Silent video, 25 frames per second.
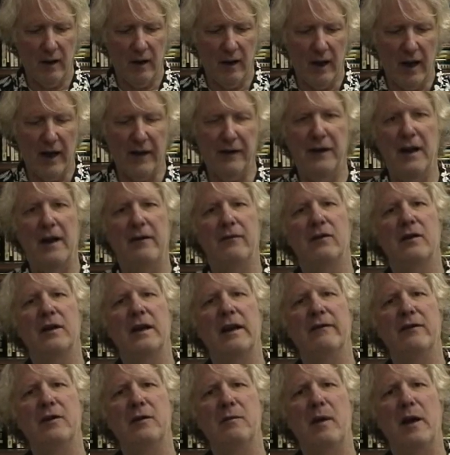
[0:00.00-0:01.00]
I'd never
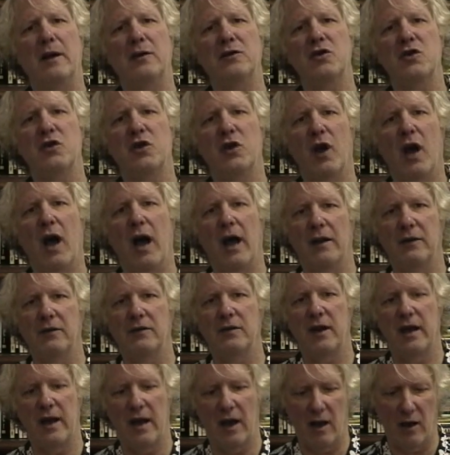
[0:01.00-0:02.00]
given much thought
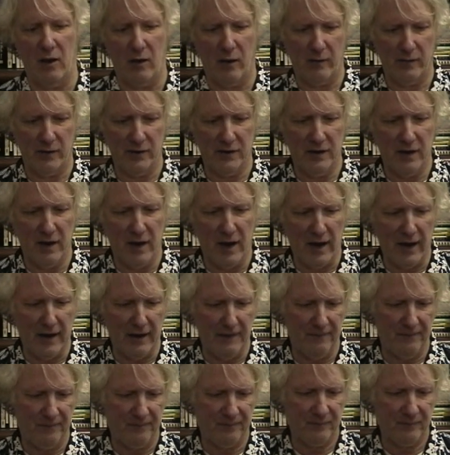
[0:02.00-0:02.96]
to how I would die,